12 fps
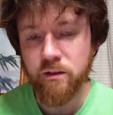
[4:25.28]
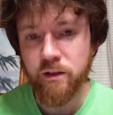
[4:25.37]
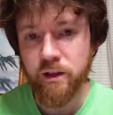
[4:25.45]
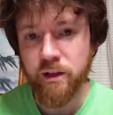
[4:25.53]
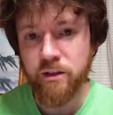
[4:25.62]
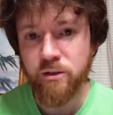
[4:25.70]

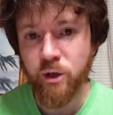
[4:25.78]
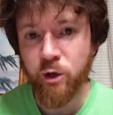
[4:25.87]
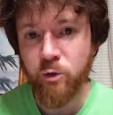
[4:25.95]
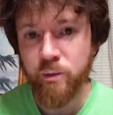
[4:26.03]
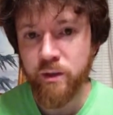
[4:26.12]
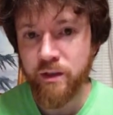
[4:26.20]
like he's
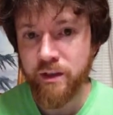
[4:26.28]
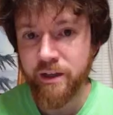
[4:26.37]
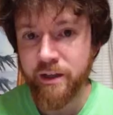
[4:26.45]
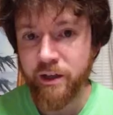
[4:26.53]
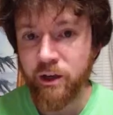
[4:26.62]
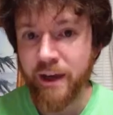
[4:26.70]
open to
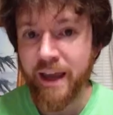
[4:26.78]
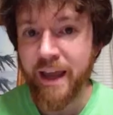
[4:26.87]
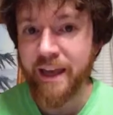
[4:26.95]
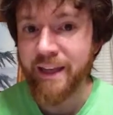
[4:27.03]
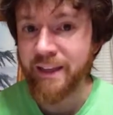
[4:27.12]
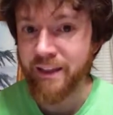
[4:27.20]
hear
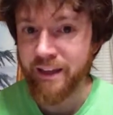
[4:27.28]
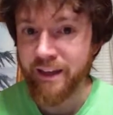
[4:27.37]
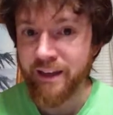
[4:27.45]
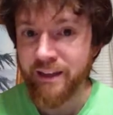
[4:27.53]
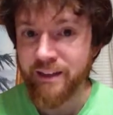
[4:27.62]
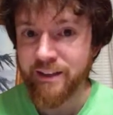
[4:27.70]
anything,
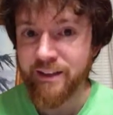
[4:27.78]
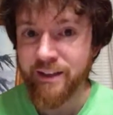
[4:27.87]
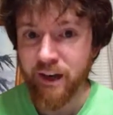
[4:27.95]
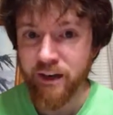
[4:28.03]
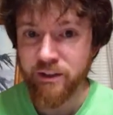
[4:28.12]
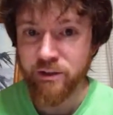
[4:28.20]

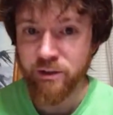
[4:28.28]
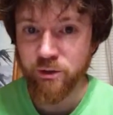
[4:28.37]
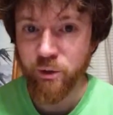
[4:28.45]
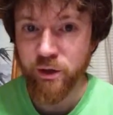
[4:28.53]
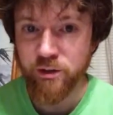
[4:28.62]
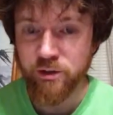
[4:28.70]
not
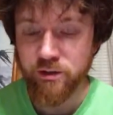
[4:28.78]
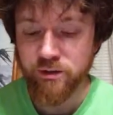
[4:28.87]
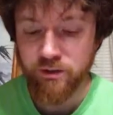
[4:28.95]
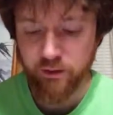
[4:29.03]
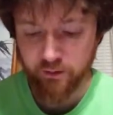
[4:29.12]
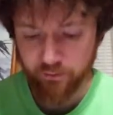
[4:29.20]
just
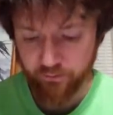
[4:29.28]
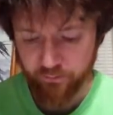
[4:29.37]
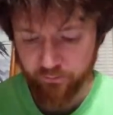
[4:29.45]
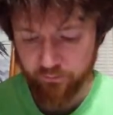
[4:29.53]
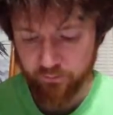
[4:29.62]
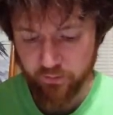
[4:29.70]
questions.
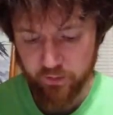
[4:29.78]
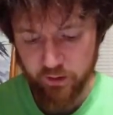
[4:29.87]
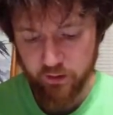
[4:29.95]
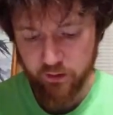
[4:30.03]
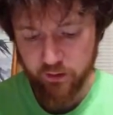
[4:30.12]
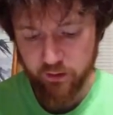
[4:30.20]

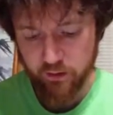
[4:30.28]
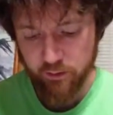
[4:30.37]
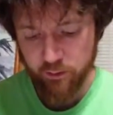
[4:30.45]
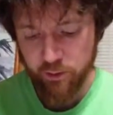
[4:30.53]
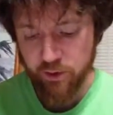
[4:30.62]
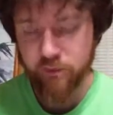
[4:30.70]

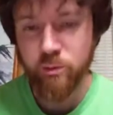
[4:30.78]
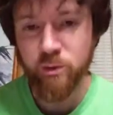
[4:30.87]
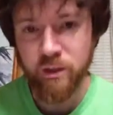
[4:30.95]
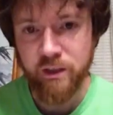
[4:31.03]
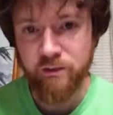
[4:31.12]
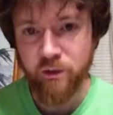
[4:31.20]
But you have to
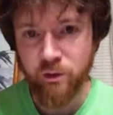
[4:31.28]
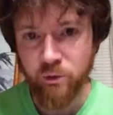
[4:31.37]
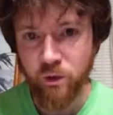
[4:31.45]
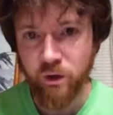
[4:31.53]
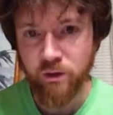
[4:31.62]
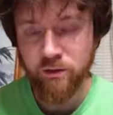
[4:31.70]
believe
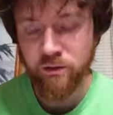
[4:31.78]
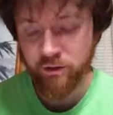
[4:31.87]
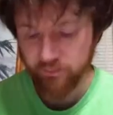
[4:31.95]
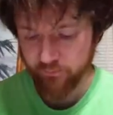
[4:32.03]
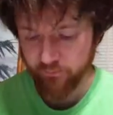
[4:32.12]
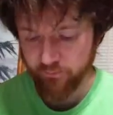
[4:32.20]
those words
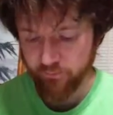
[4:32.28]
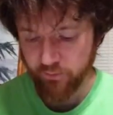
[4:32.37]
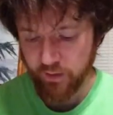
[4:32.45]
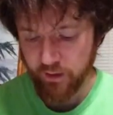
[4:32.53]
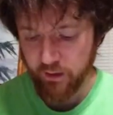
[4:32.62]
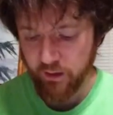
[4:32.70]

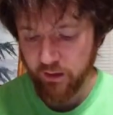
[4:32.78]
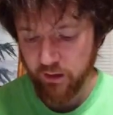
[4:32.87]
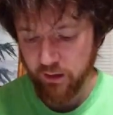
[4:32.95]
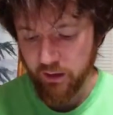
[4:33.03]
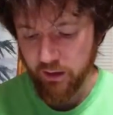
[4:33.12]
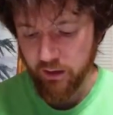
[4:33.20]

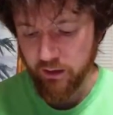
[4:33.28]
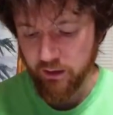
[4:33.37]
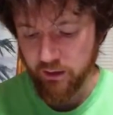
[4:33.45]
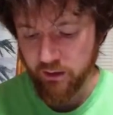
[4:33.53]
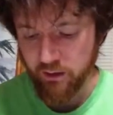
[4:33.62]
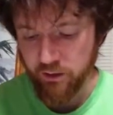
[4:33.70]

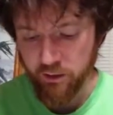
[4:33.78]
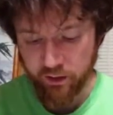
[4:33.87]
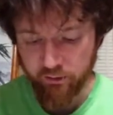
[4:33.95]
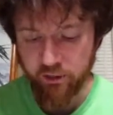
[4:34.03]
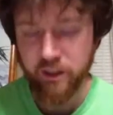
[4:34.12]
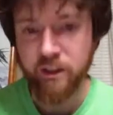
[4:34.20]
and uh, you
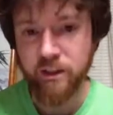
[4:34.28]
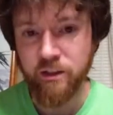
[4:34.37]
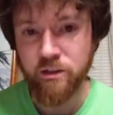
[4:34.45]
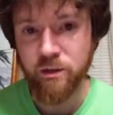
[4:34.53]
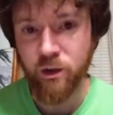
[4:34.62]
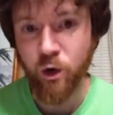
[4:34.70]
definitely need
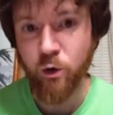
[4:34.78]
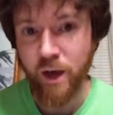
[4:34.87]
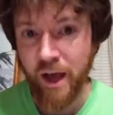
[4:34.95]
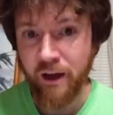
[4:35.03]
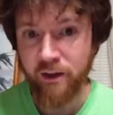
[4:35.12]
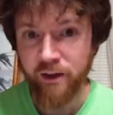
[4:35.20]
to slow
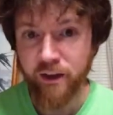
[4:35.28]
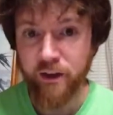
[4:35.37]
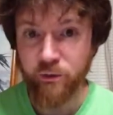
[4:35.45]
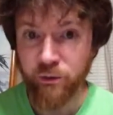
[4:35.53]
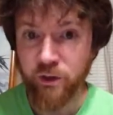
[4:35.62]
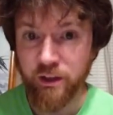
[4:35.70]
down
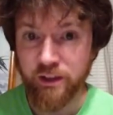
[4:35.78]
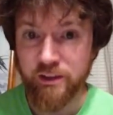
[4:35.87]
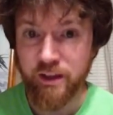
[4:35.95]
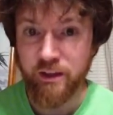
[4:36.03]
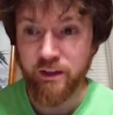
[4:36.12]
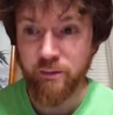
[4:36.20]
and really
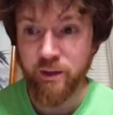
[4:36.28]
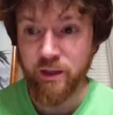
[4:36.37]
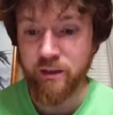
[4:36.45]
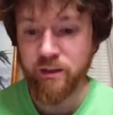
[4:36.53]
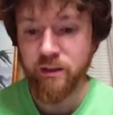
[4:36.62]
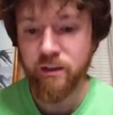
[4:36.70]
take them
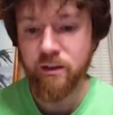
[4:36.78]
in.